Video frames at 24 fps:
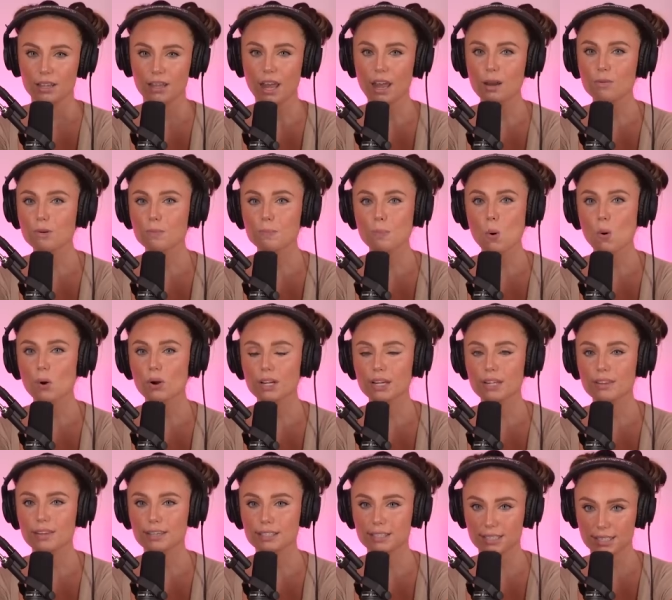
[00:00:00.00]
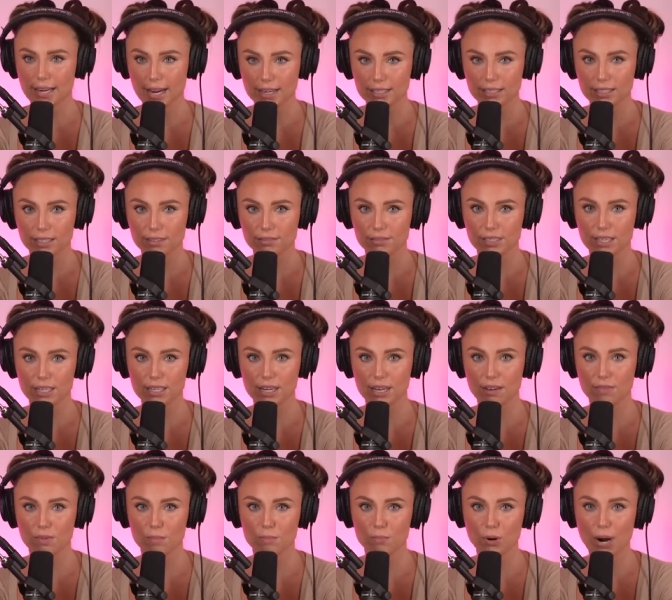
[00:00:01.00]
they reported that detectives had
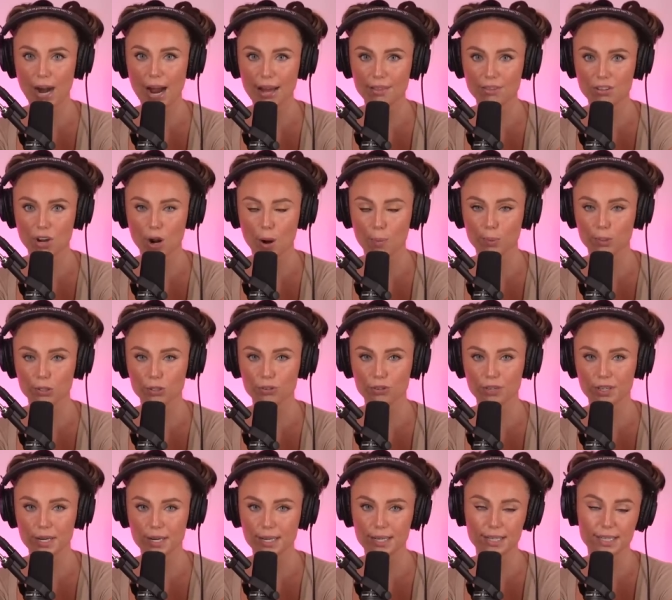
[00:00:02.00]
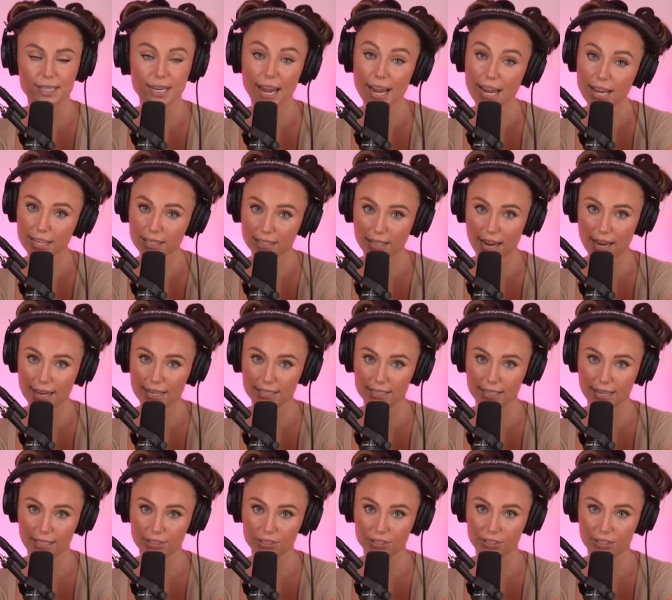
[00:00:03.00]
given Brad the opportunity to take a lie
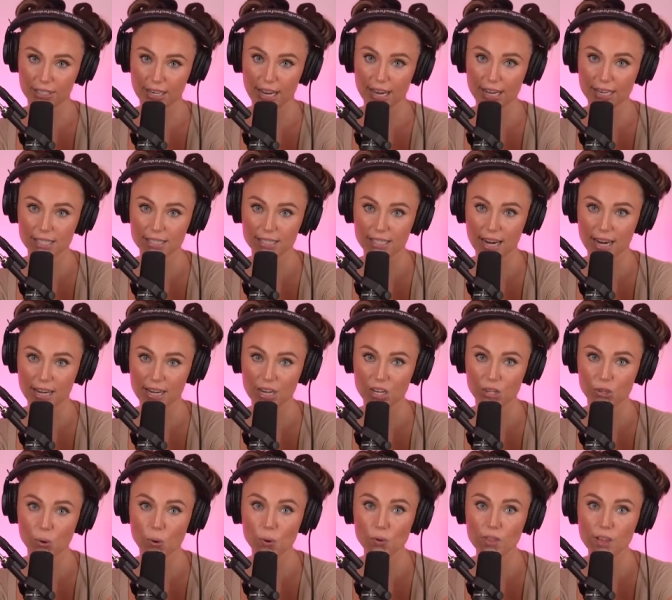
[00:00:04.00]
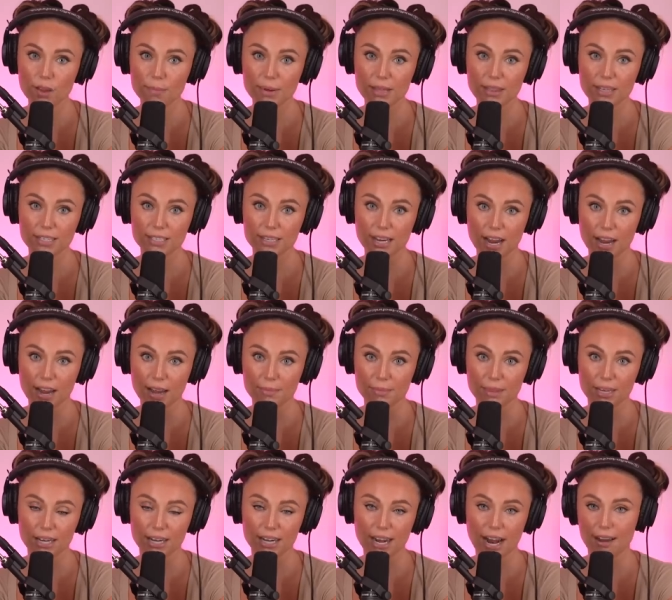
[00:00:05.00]
detector test, and he told them at the time
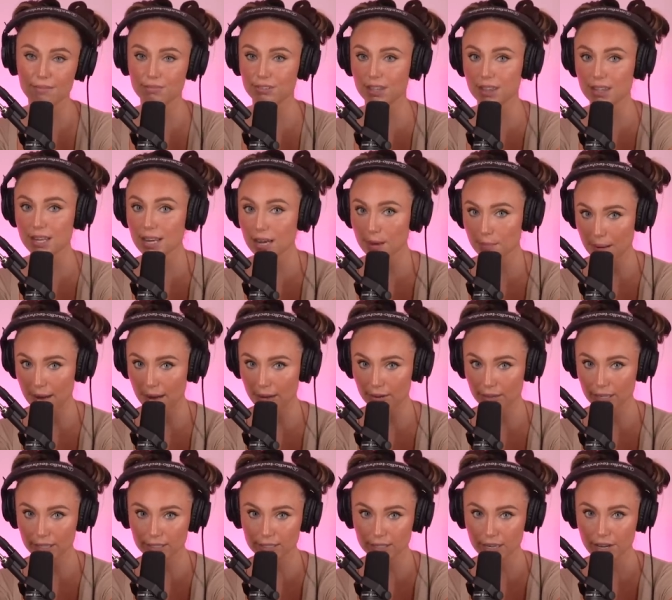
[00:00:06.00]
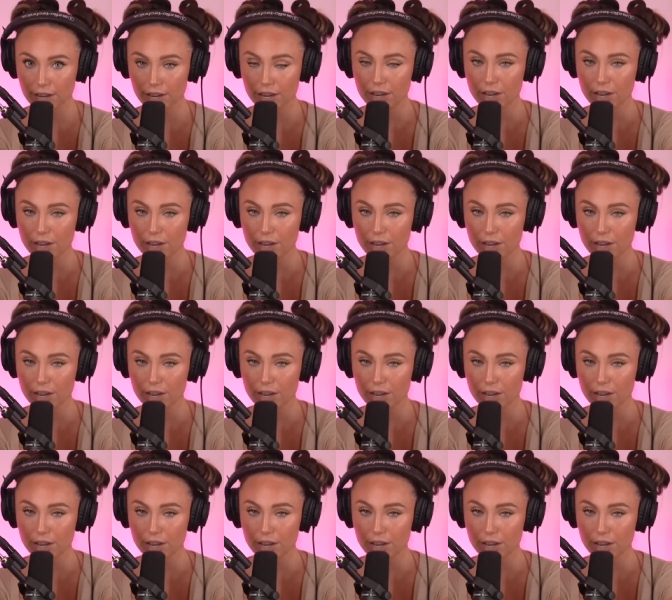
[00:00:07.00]
that he'd have to think about it.